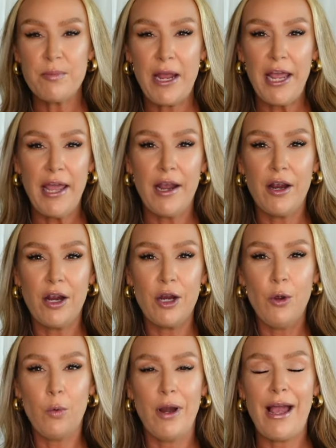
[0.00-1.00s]
my
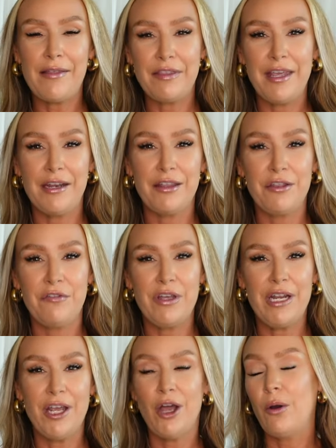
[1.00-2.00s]
hair. We're at the end of the
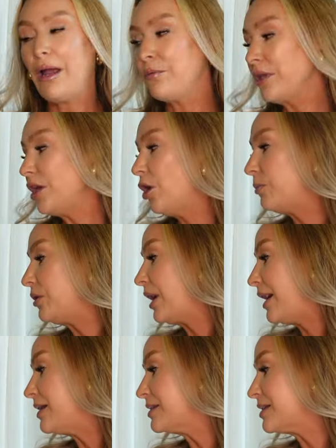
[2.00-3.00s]
video. I really hope you
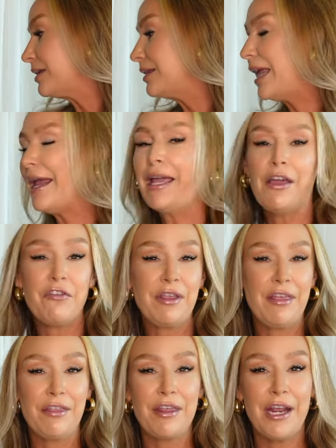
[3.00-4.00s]
guys like
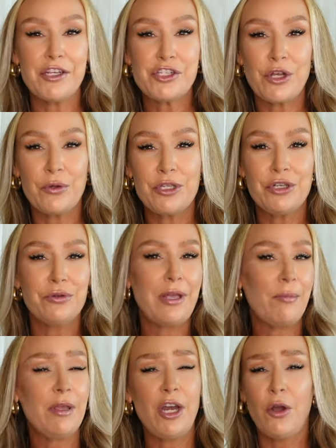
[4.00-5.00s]
everything that I showed you.
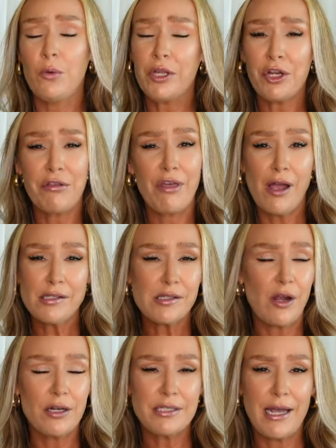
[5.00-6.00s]
Let me know what your thoughts
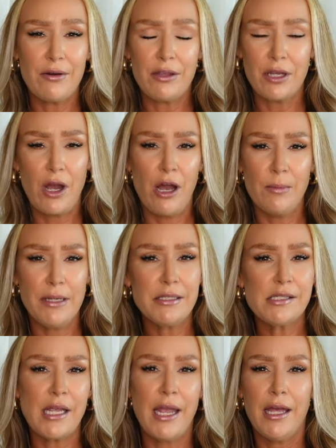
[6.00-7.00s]
are down in the
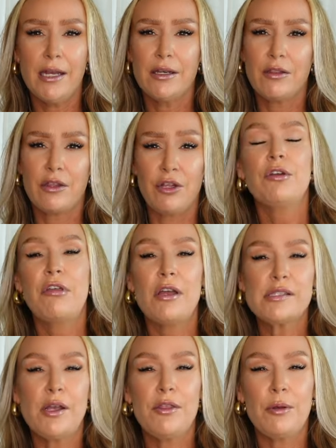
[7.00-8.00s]
comments and your
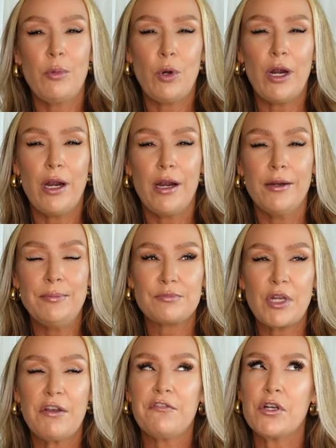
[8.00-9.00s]
thoughts on the more
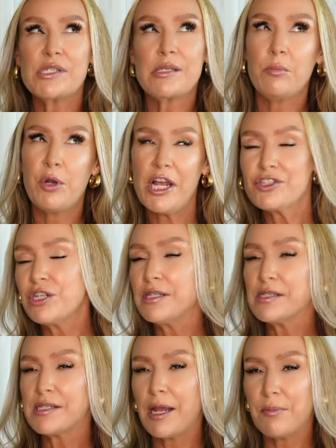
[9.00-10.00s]
first
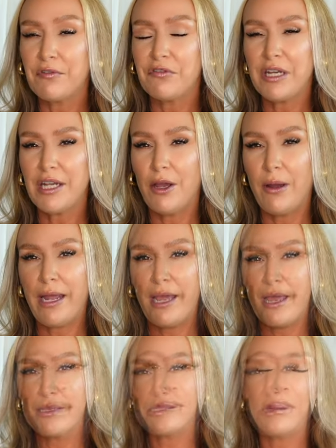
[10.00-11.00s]
impressions type of video, I
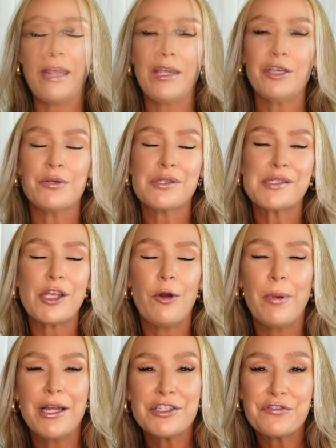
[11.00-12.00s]
guess. Thank you so
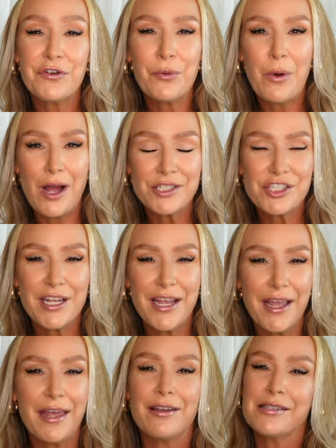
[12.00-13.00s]
much for
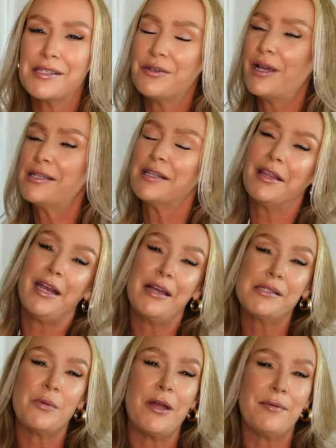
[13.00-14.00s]
watching, and I'll see you guys in the
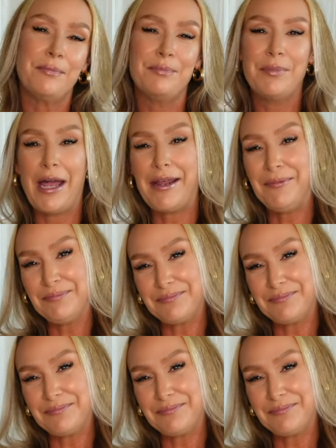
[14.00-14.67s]
next one. Bye.